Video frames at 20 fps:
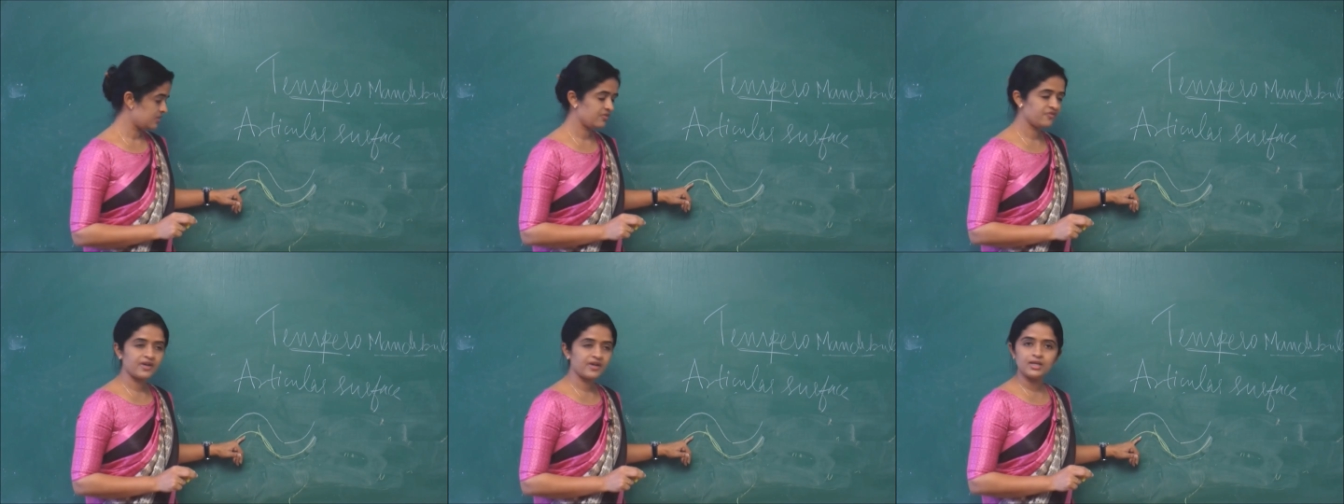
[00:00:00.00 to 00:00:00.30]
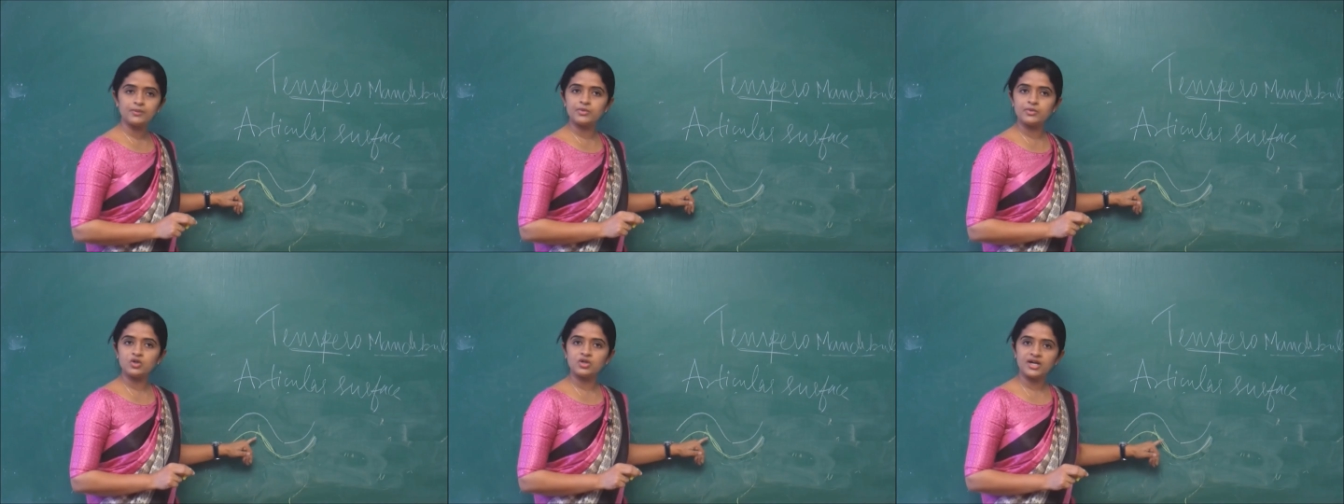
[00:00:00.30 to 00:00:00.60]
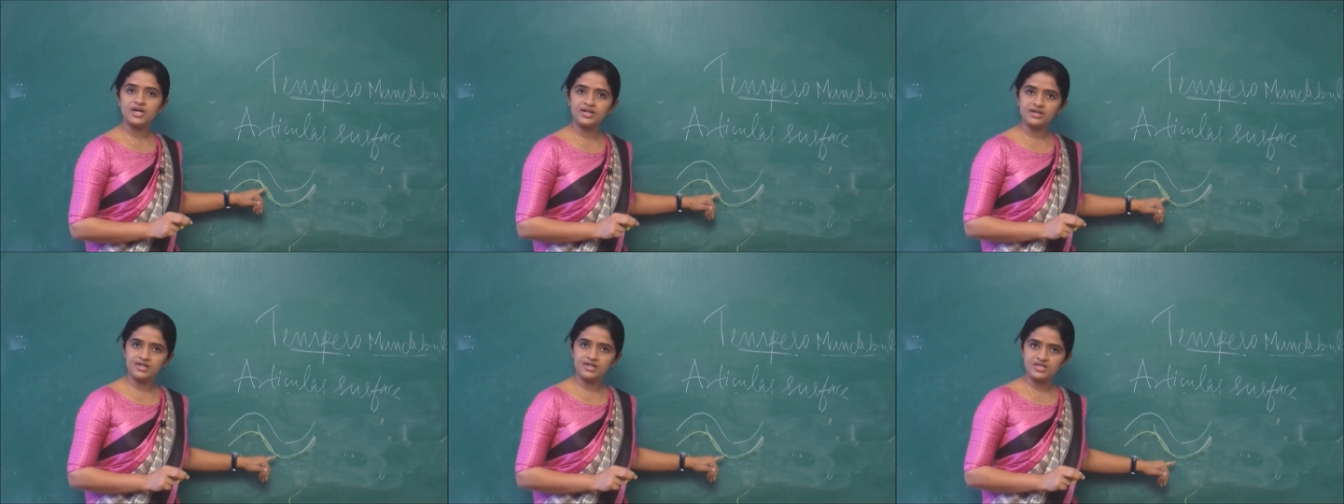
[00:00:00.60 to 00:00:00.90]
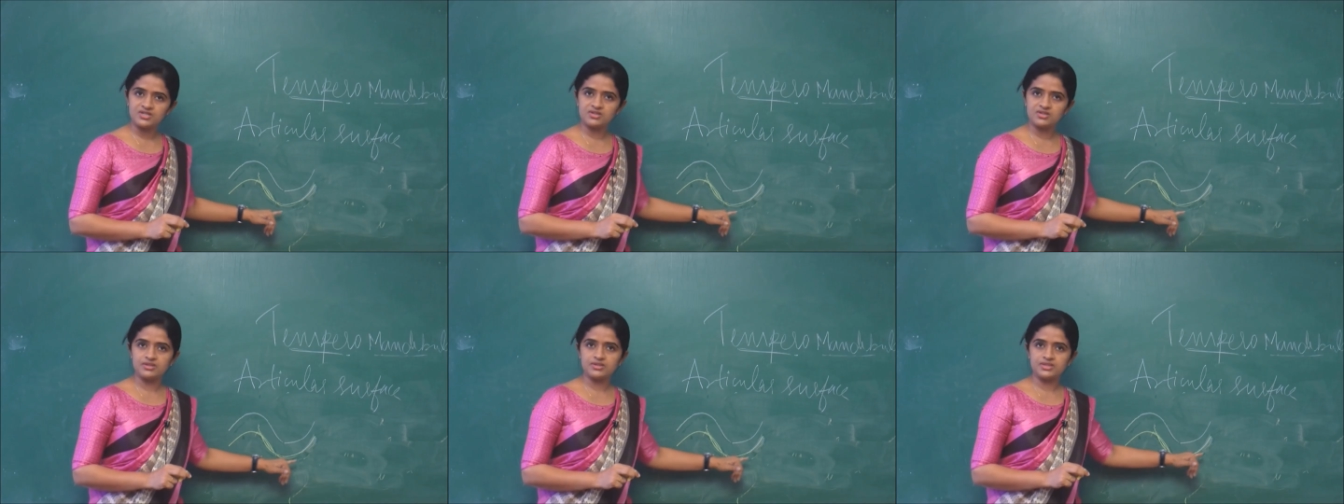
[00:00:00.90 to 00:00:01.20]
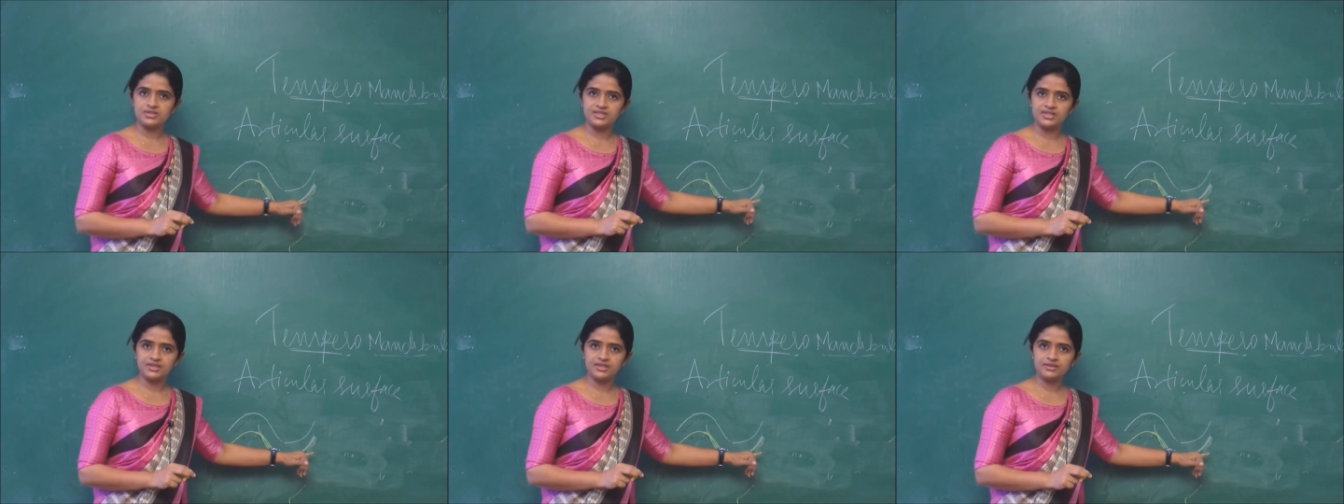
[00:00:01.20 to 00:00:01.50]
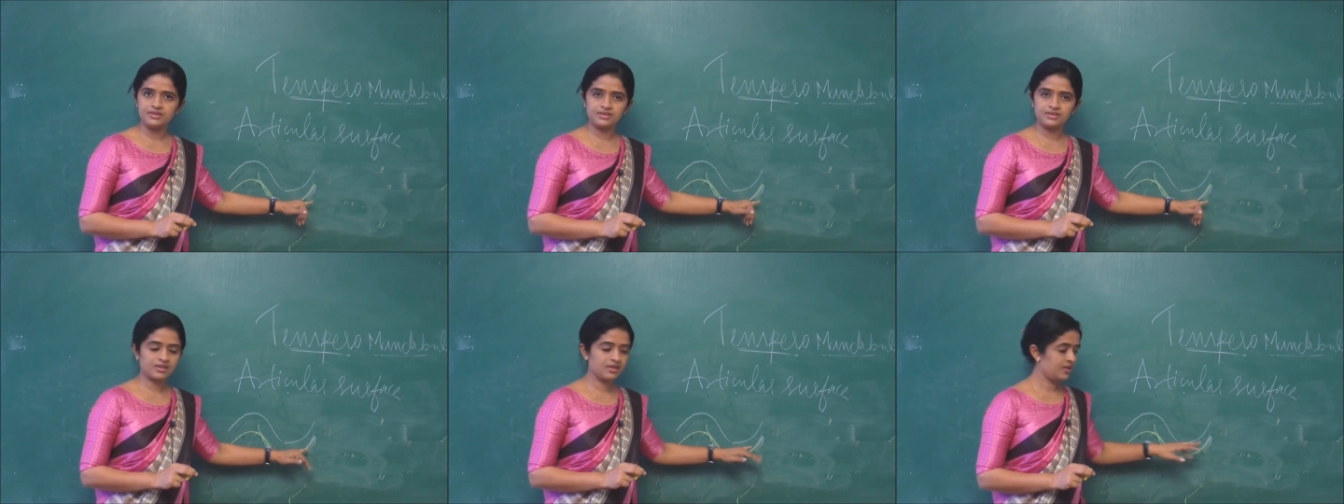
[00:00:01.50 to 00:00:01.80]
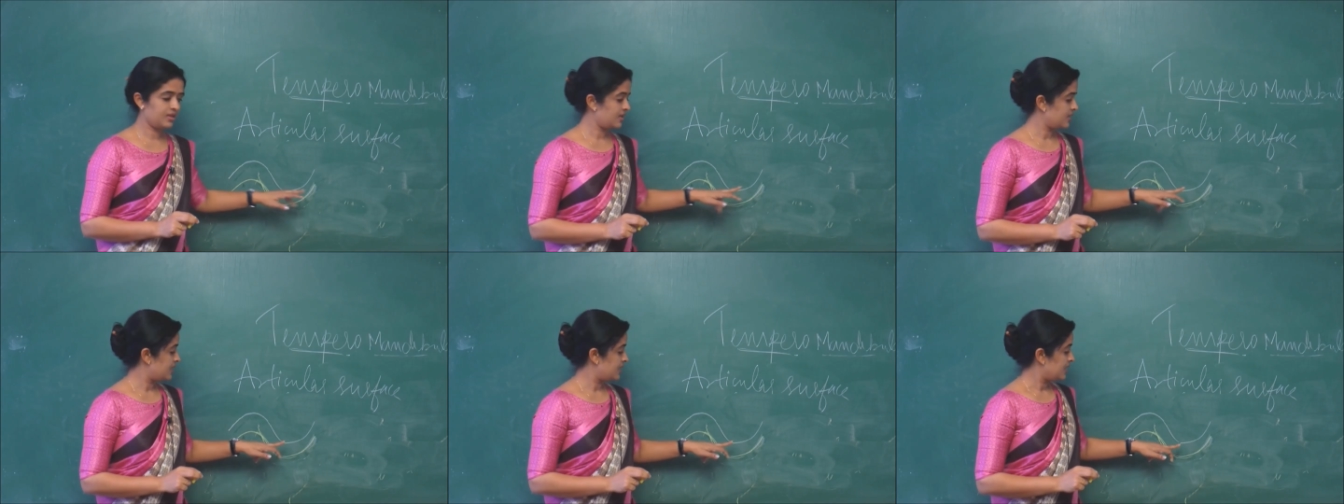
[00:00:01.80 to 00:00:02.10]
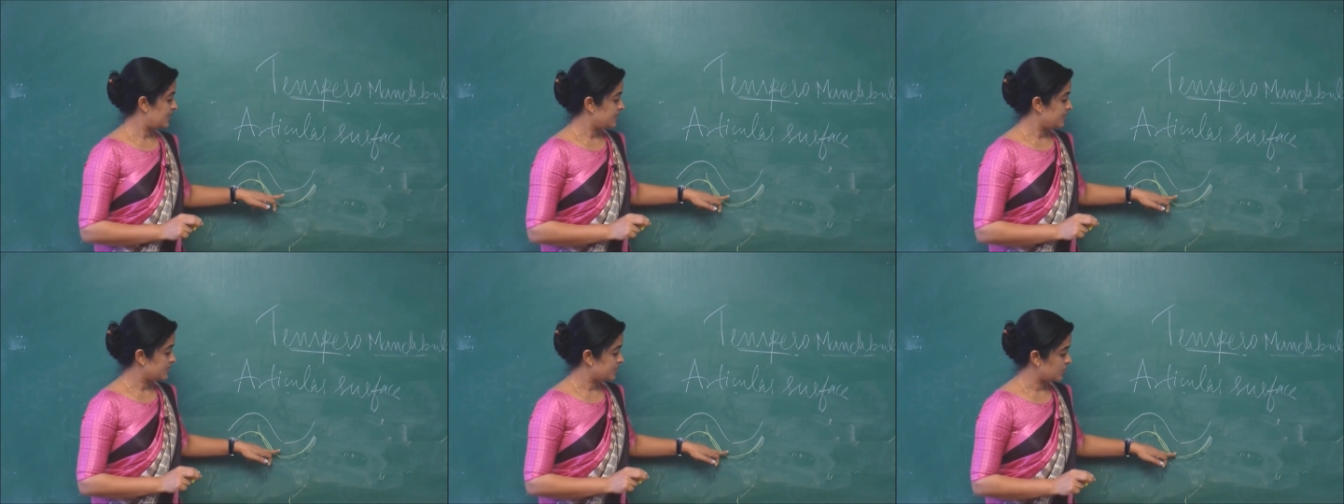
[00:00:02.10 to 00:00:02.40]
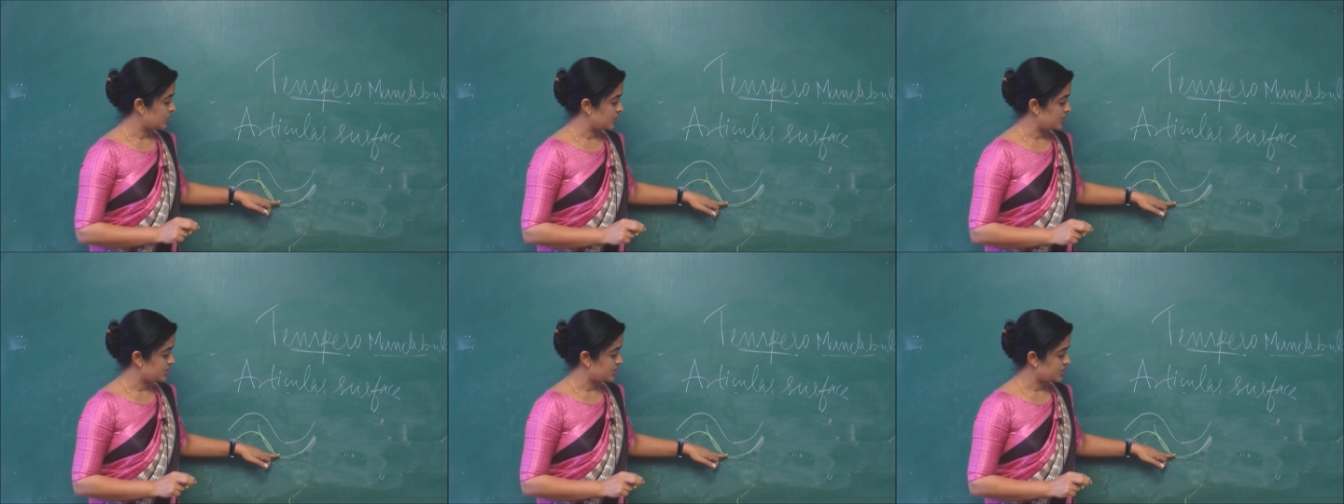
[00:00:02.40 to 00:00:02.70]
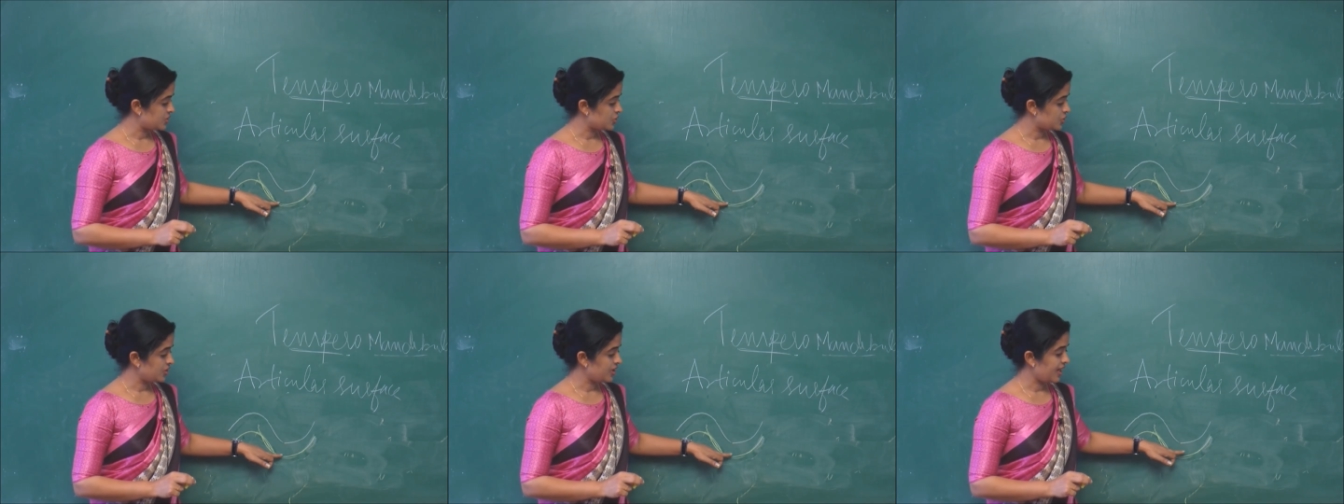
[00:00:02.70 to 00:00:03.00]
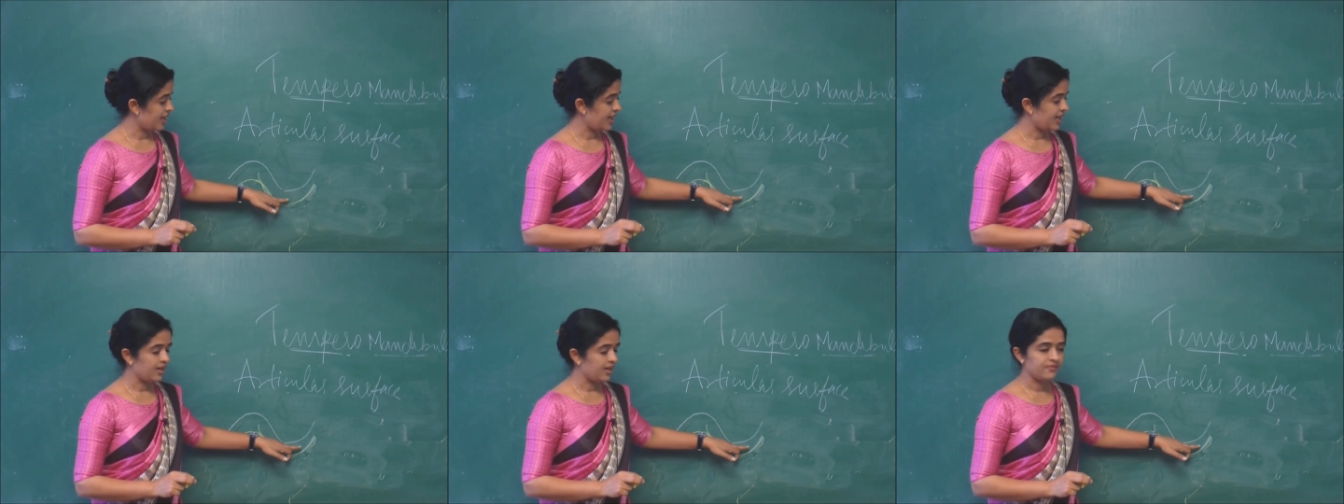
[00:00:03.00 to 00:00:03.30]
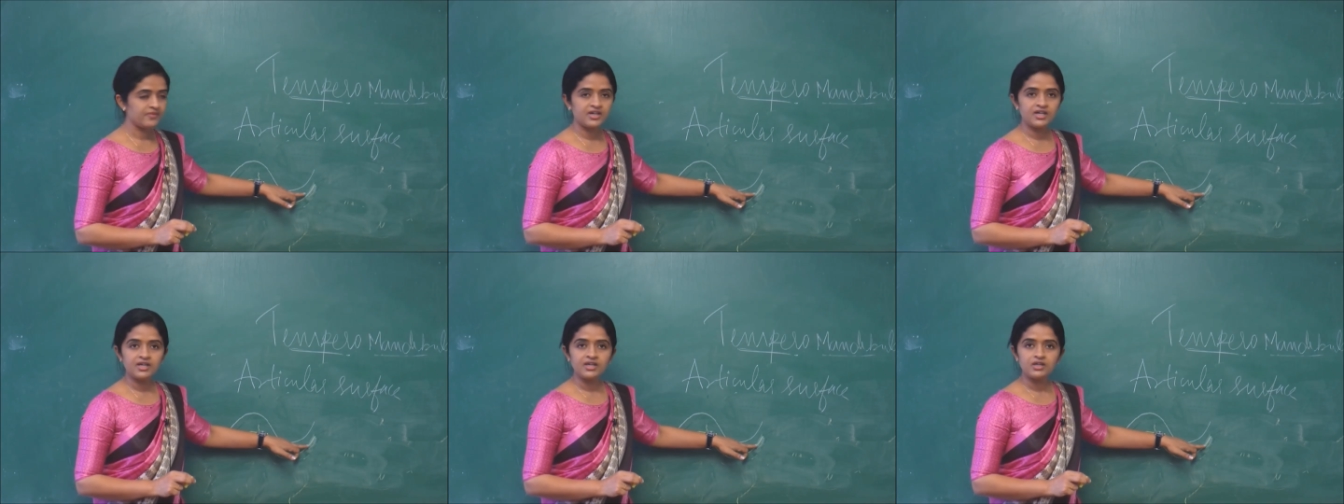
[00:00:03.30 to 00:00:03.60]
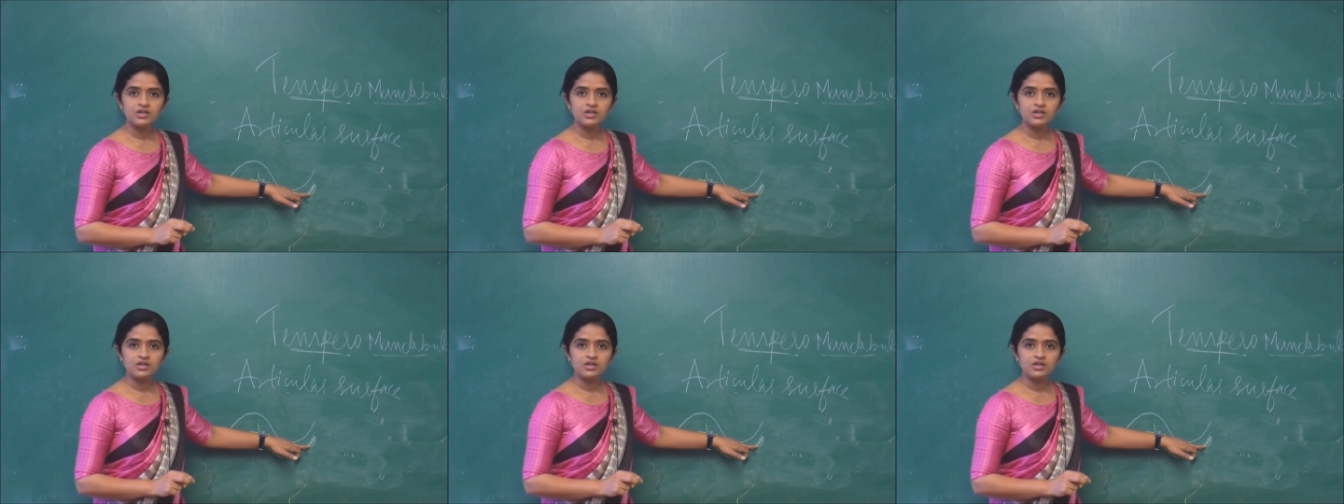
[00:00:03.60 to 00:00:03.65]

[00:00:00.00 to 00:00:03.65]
a fibrocartilaginous disc. So it should have a